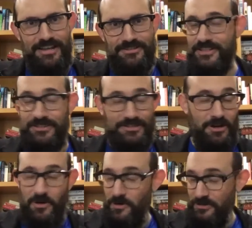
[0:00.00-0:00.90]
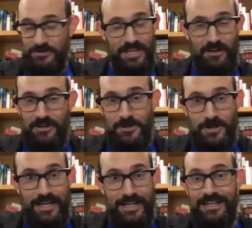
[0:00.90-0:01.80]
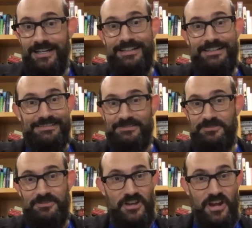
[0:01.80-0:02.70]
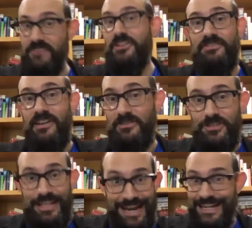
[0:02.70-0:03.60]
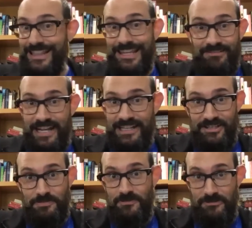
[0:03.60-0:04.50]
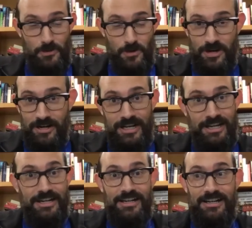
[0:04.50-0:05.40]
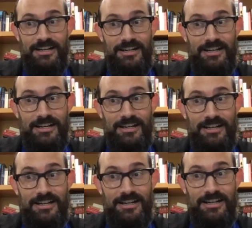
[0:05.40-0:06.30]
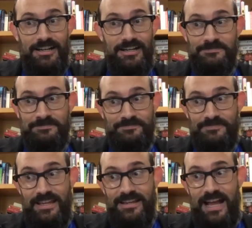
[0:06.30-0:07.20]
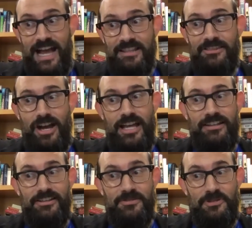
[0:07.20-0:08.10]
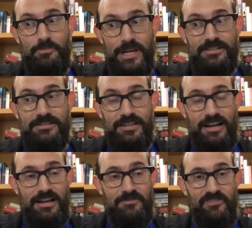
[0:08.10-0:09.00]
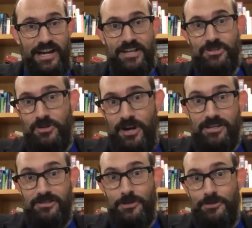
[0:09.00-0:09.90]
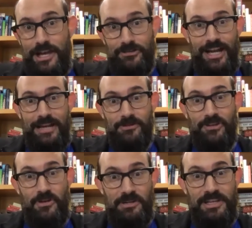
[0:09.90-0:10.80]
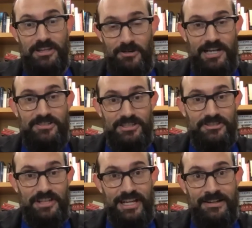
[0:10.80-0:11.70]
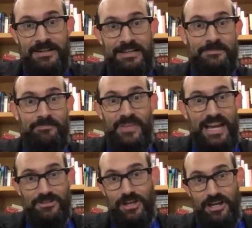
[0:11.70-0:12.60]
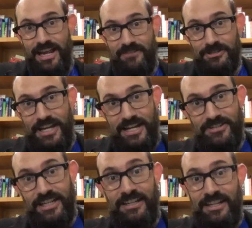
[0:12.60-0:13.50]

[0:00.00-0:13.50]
this is a whole new territory. None of us have ever seen anything like this before. I thought the big financial crash of 2008 was going to be the craziest thing I saw in advertising.